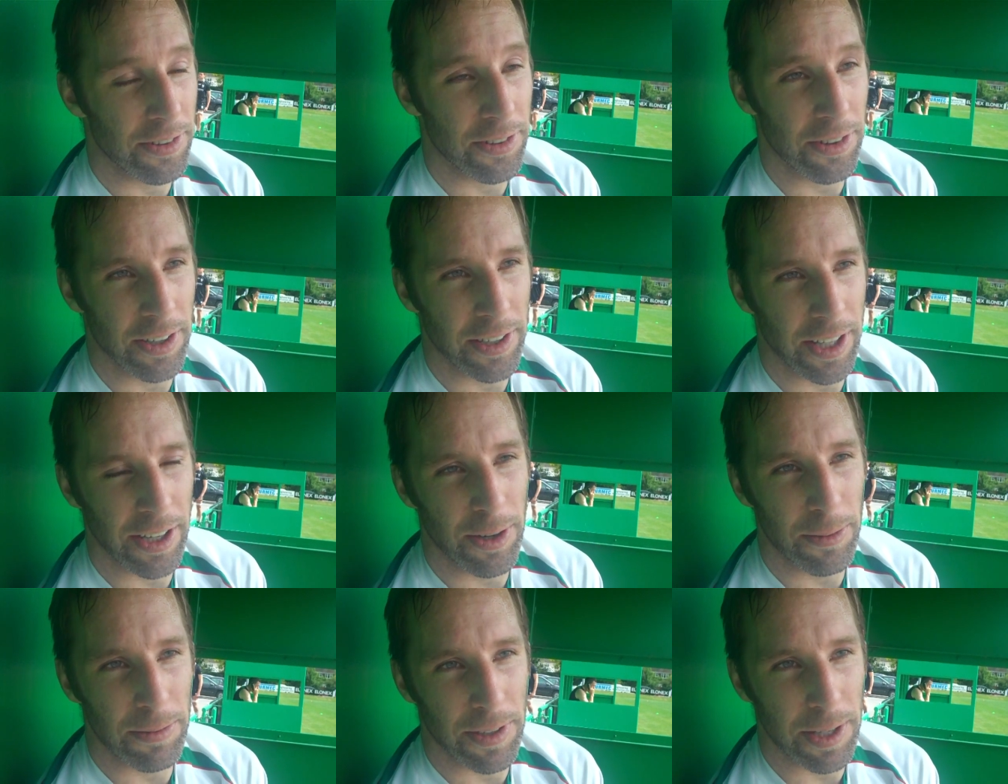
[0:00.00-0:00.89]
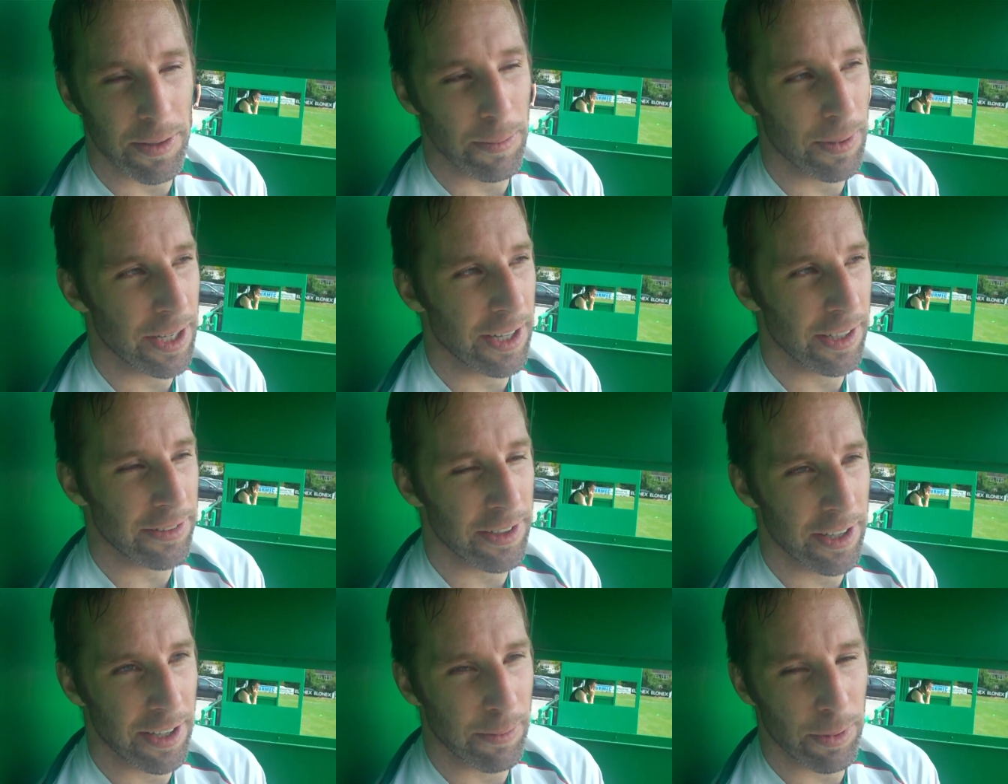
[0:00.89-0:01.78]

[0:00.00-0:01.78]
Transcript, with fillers: So I think hopefully we play an exciting